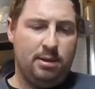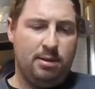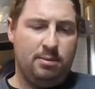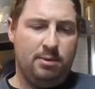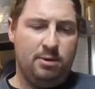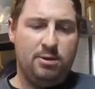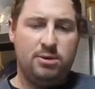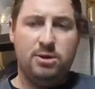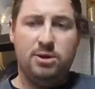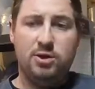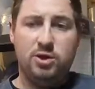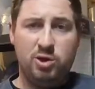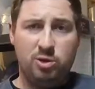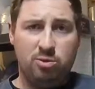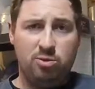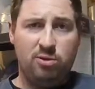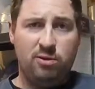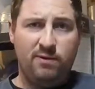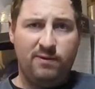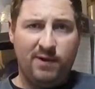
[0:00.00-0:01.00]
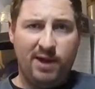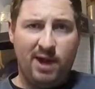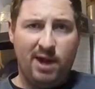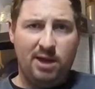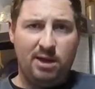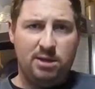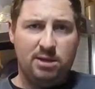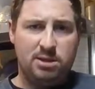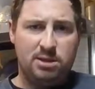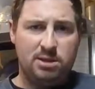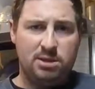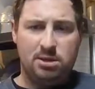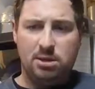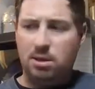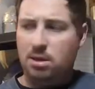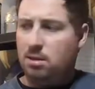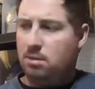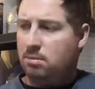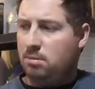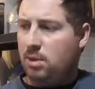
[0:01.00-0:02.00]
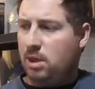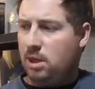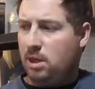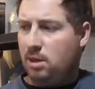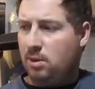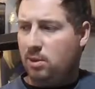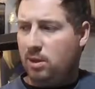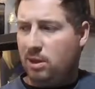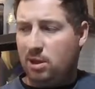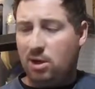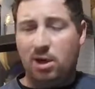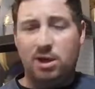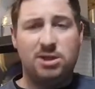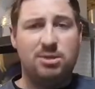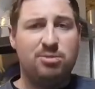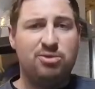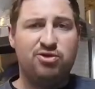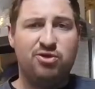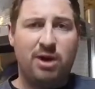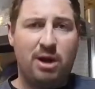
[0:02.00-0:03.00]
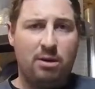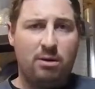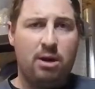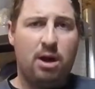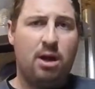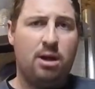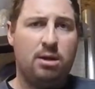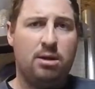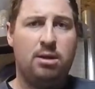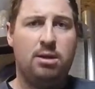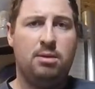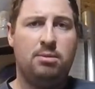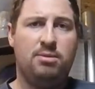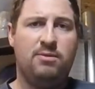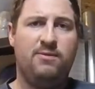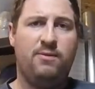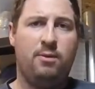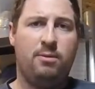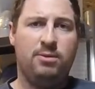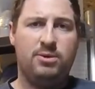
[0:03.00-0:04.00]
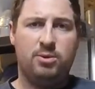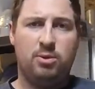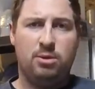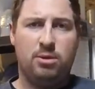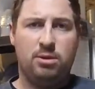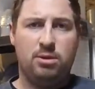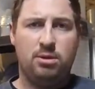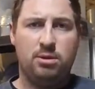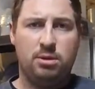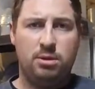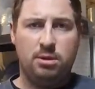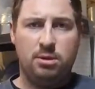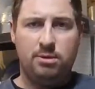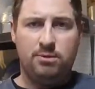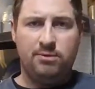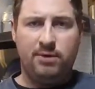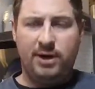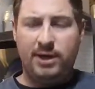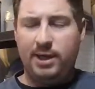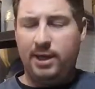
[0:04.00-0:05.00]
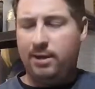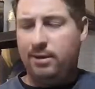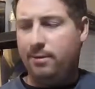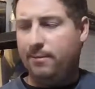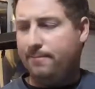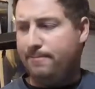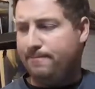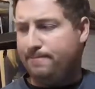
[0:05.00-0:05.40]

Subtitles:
I'm using the Subaru fans with a custom shroud on the Performance World radiator.